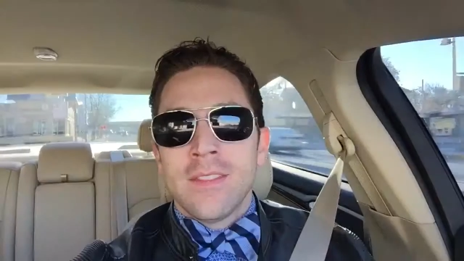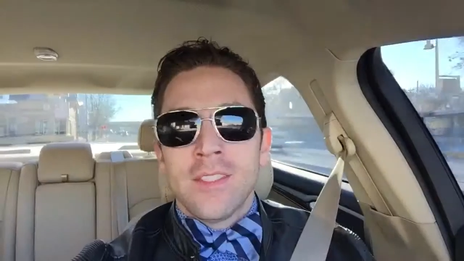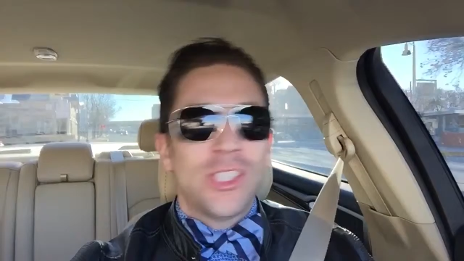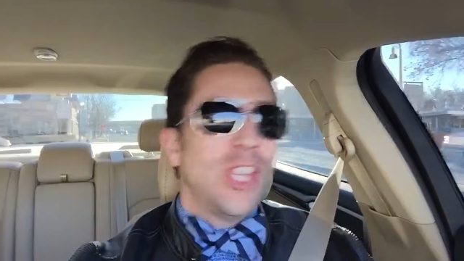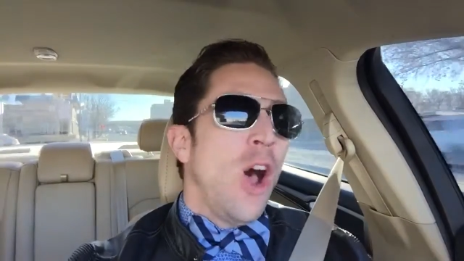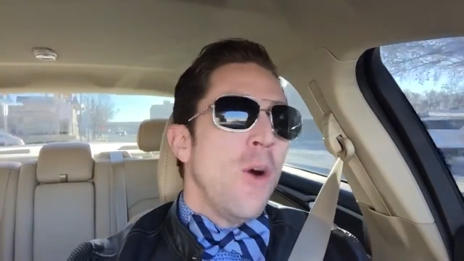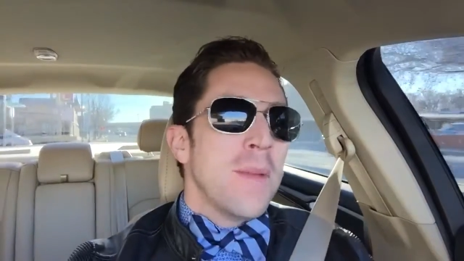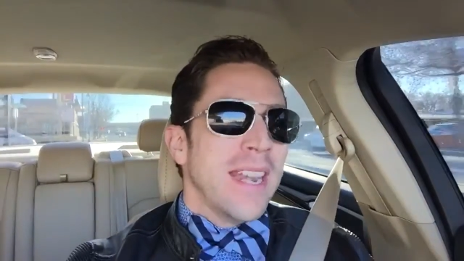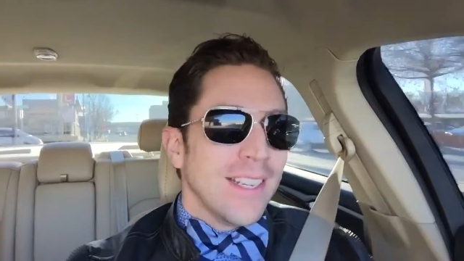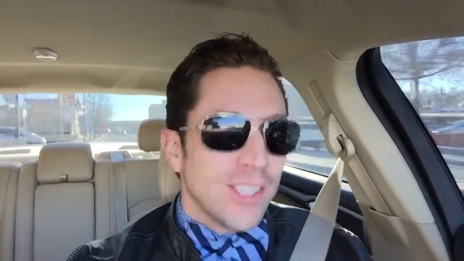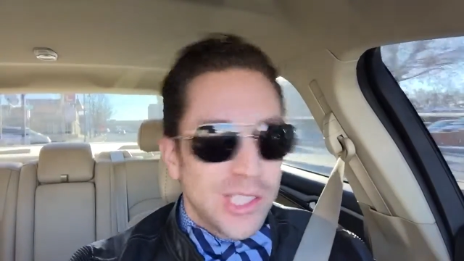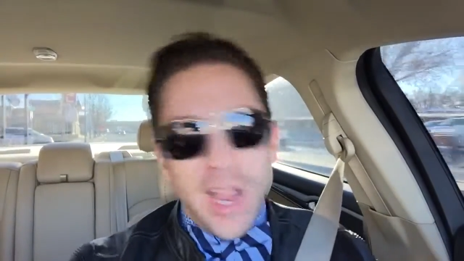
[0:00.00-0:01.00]
So
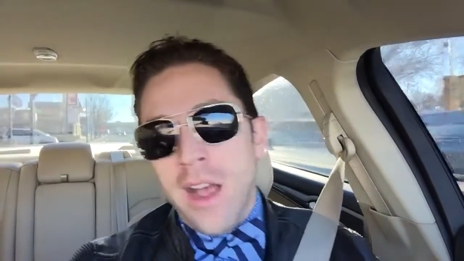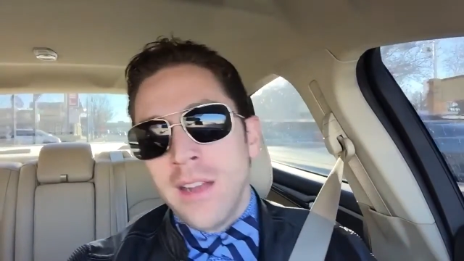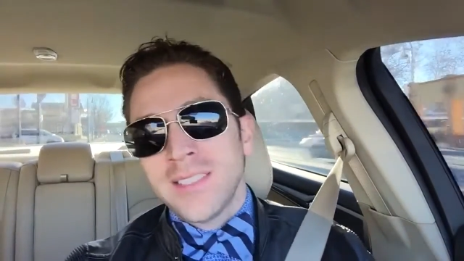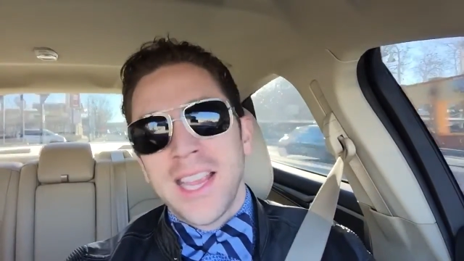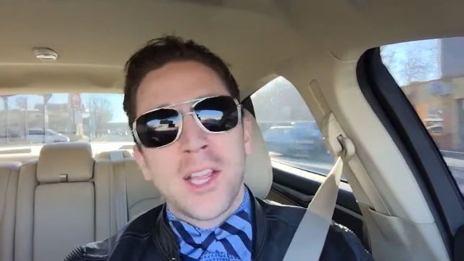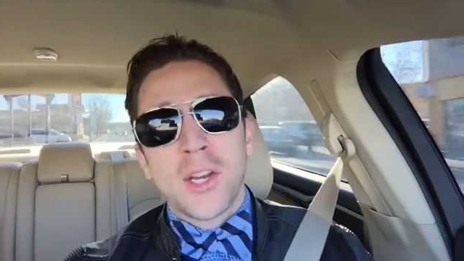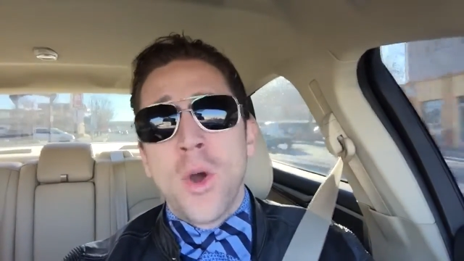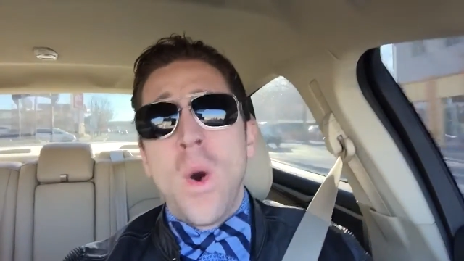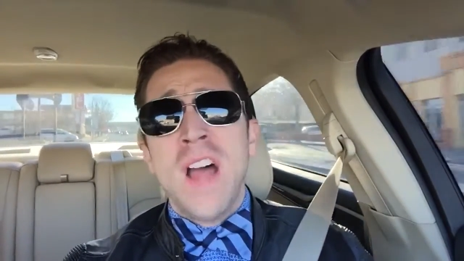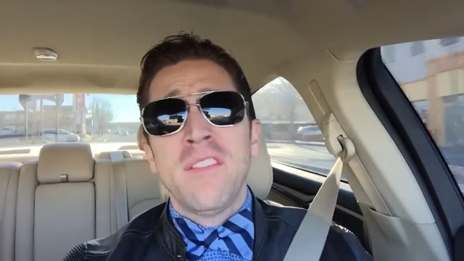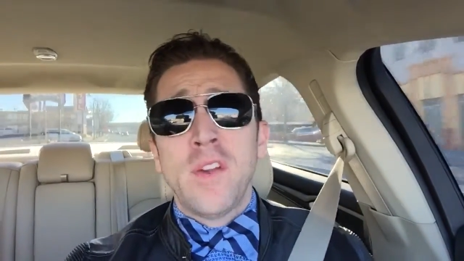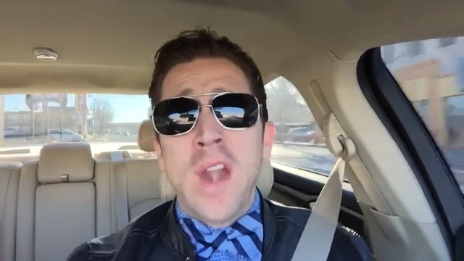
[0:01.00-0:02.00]
many songs, I could
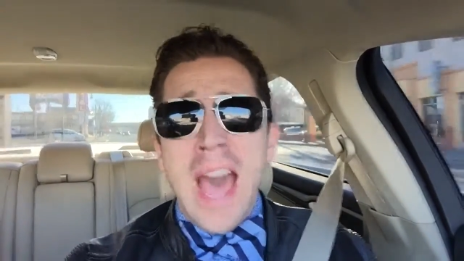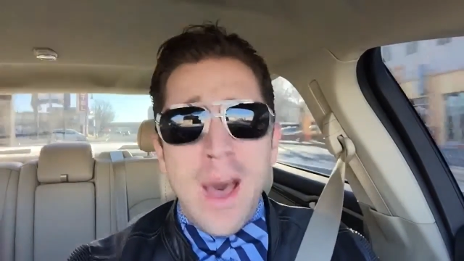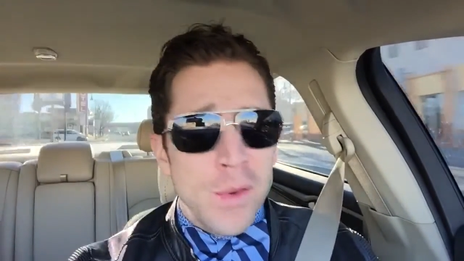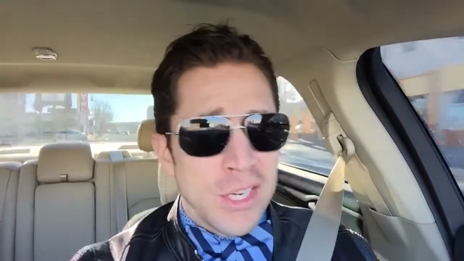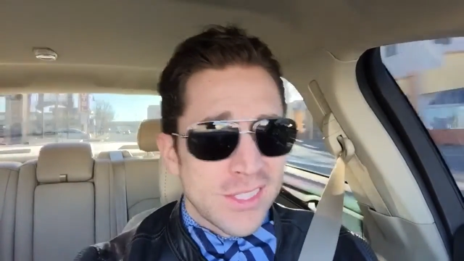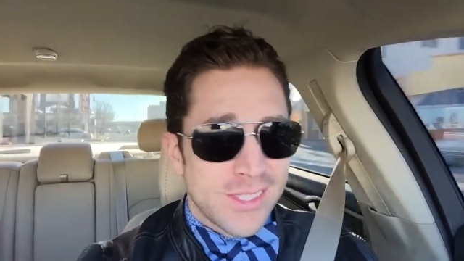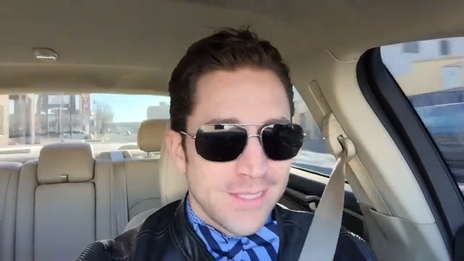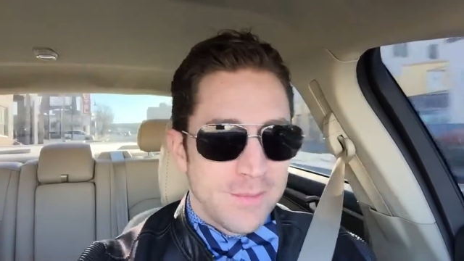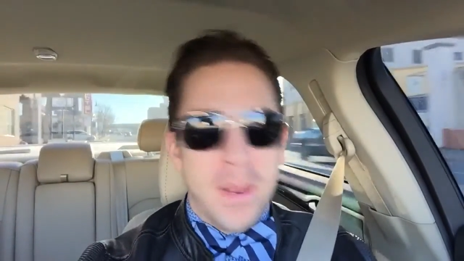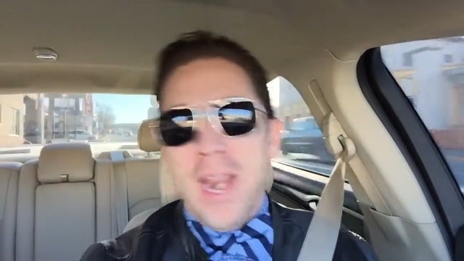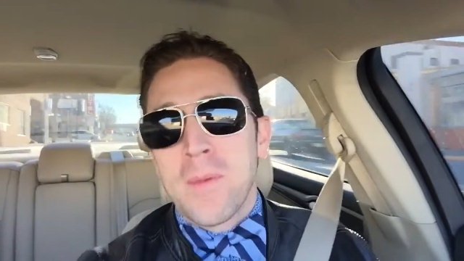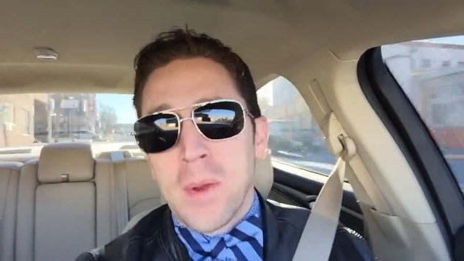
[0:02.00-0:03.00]
go on for hours,
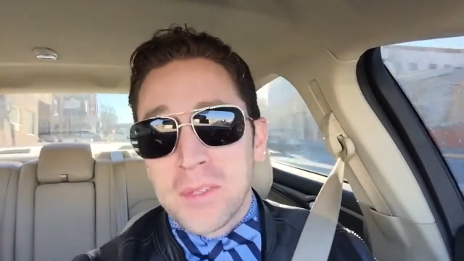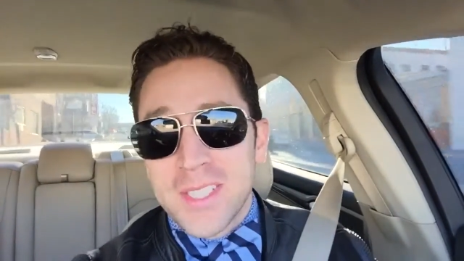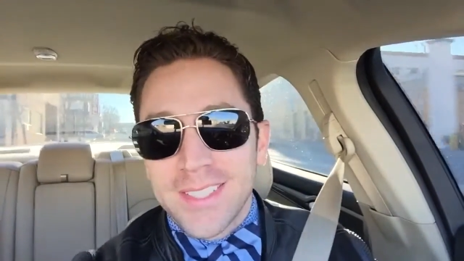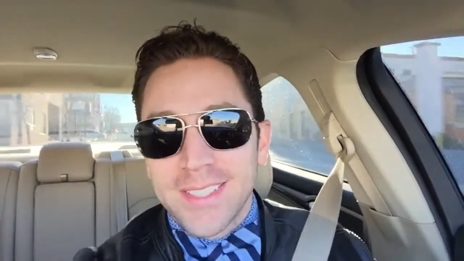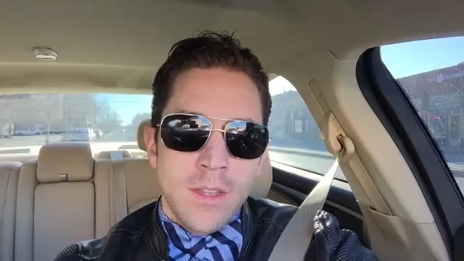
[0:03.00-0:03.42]
but I won't.